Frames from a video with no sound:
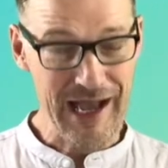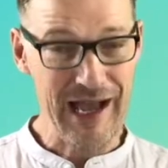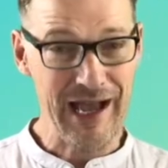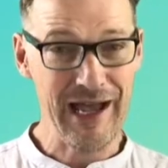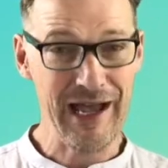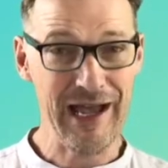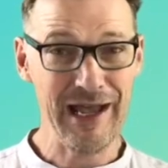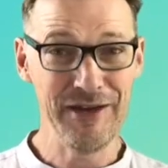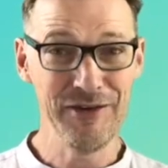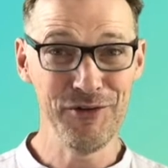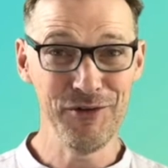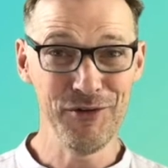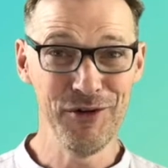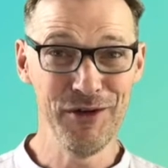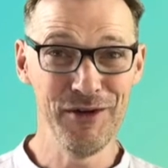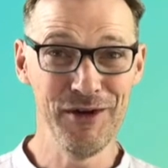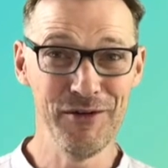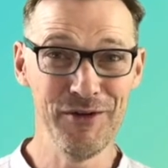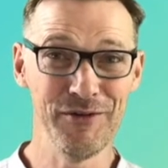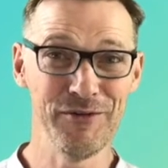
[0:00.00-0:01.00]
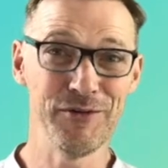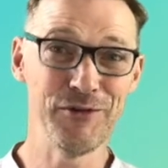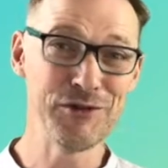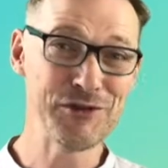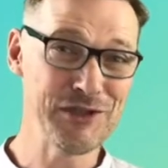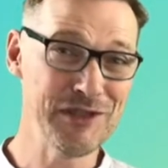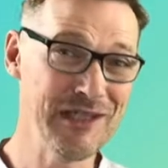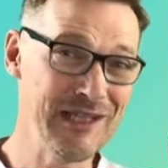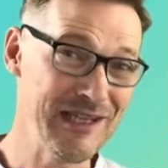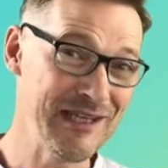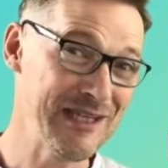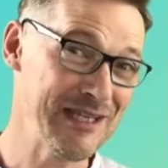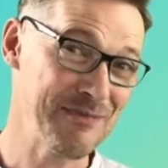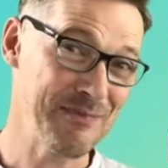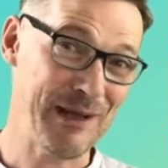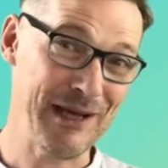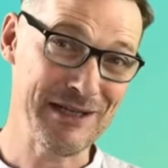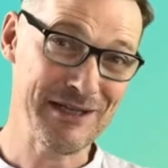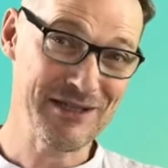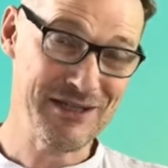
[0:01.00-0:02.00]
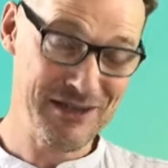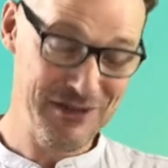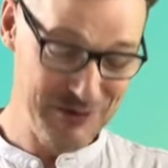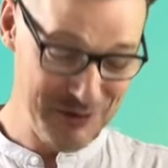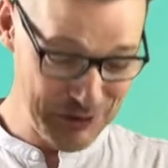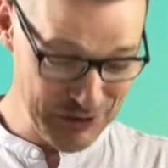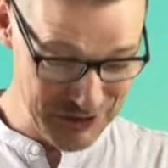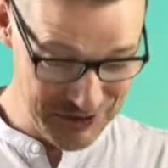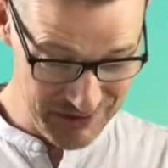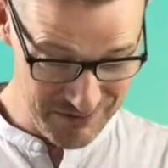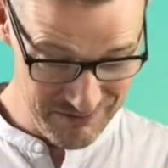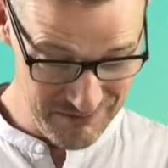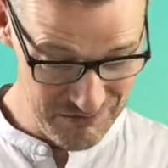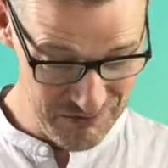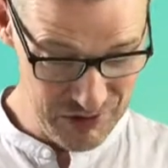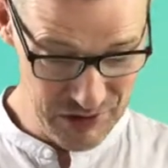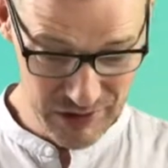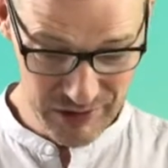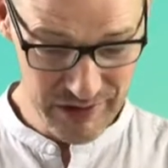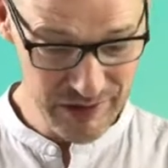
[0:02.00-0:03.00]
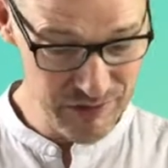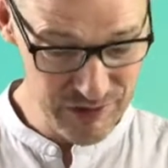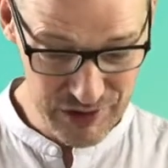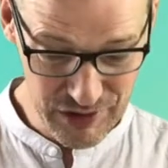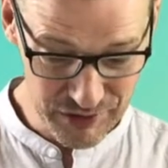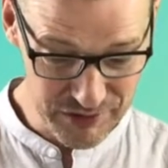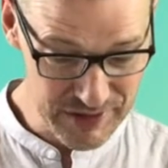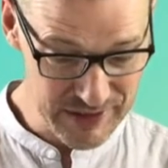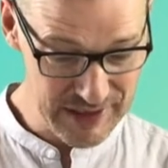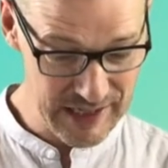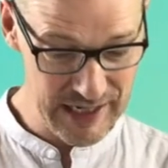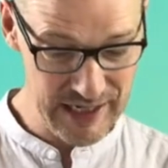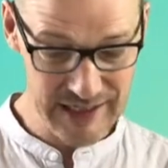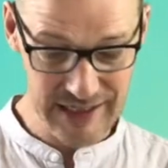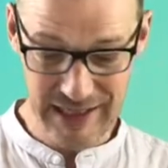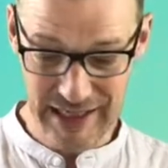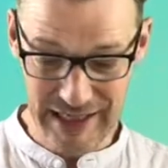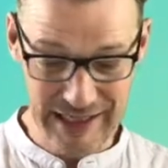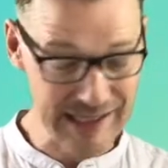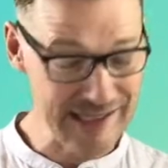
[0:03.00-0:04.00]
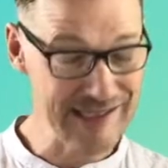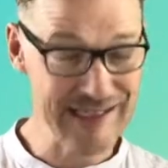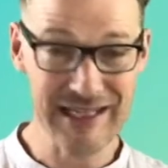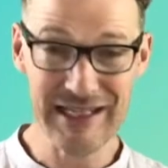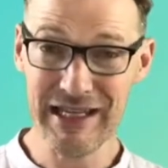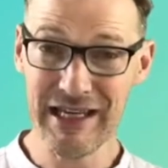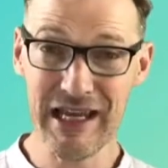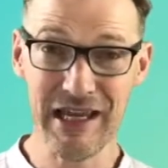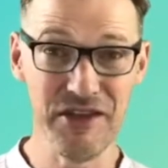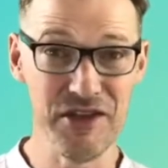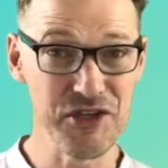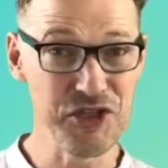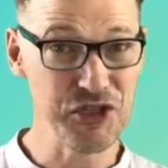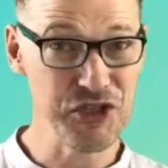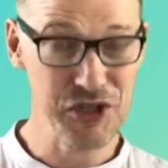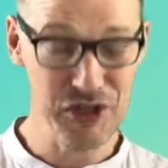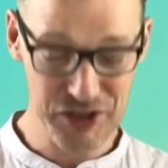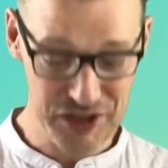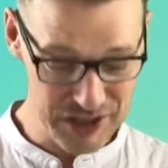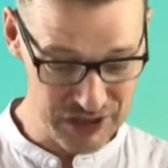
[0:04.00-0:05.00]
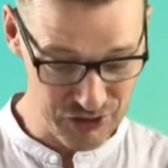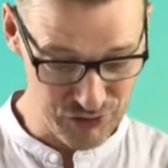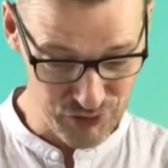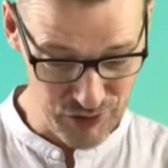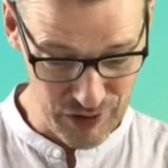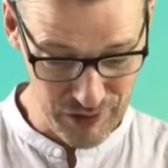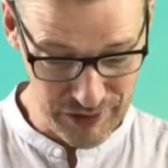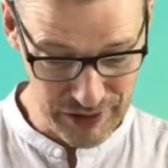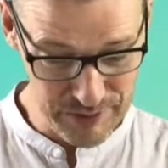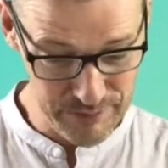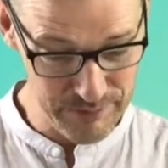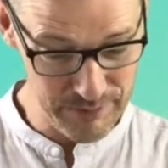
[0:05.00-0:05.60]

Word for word: And fortunately, this pastor just knew that it was God saying it and he did it and the church is growing